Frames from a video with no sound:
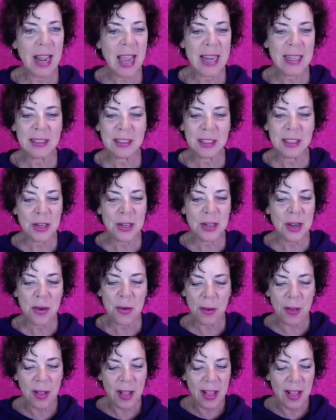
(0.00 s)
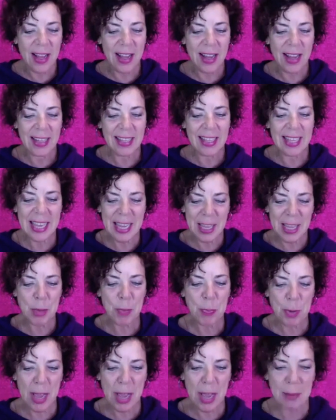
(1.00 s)
And in the
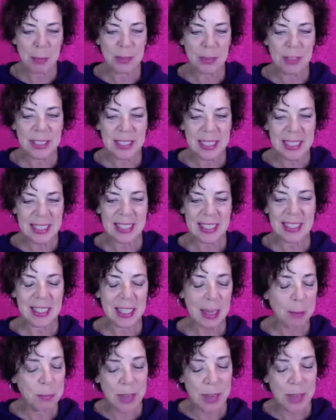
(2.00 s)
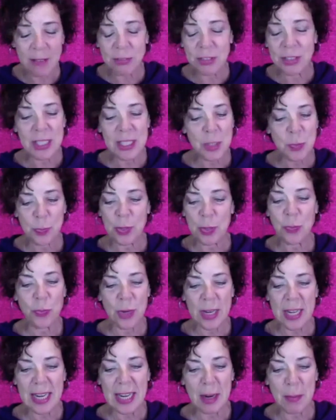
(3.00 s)
Bible, Jesus, I've just been
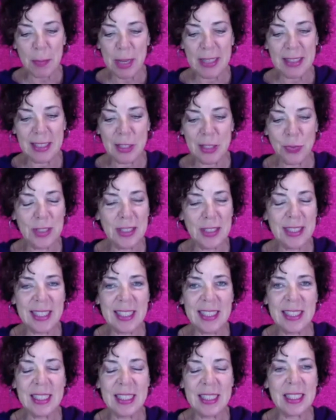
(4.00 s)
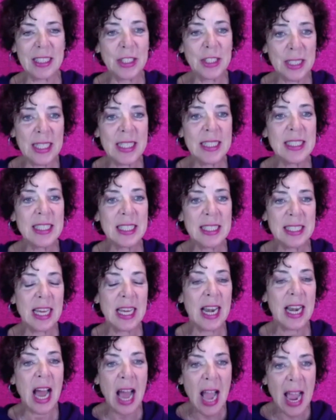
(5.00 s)
reading about this with Jesus, that Jesus
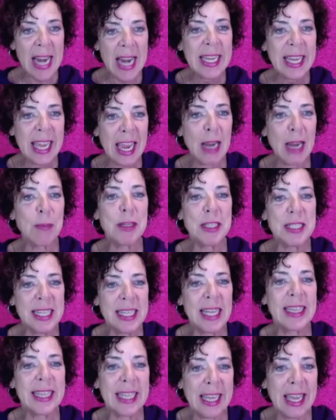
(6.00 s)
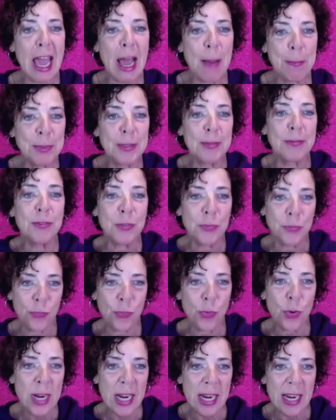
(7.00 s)
said, "I came to set the captives
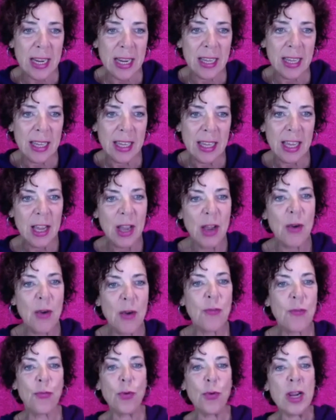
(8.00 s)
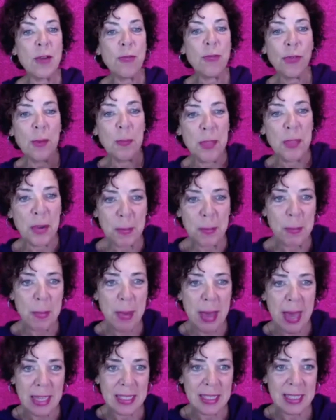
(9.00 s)
free from their
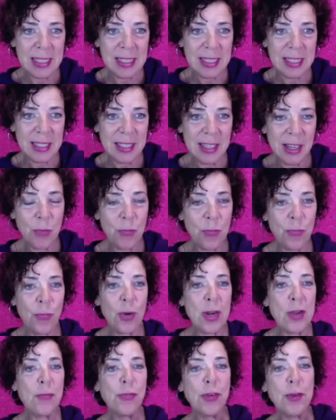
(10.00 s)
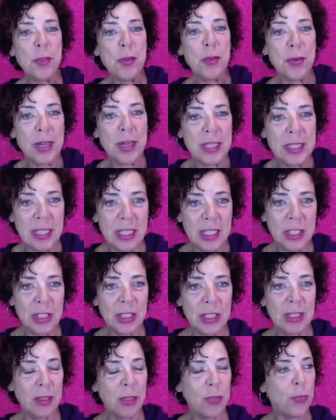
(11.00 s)
mess, free from their
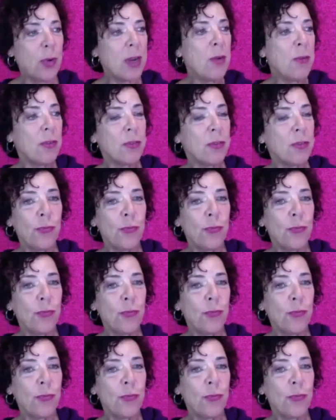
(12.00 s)
addiction, free